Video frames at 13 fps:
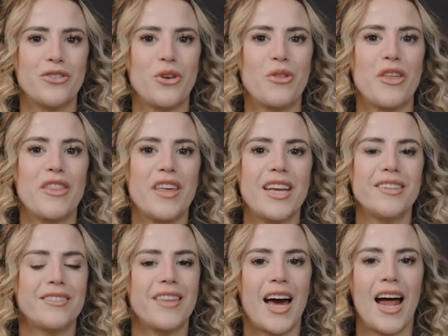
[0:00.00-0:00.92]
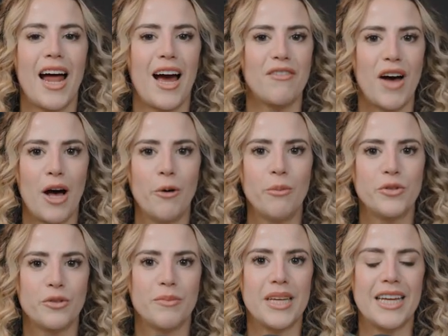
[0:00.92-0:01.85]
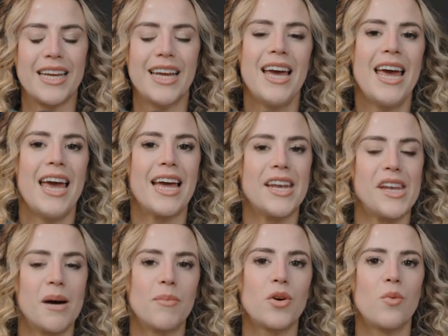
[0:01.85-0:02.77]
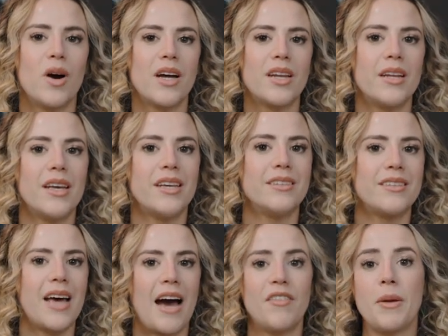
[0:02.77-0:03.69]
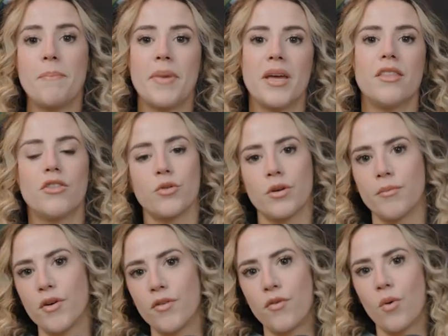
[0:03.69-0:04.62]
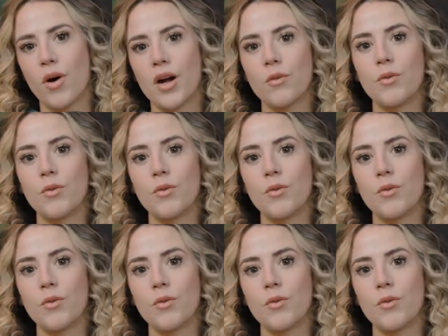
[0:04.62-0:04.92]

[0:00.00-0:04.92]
So the things that have helped me, and number one is having been through it before.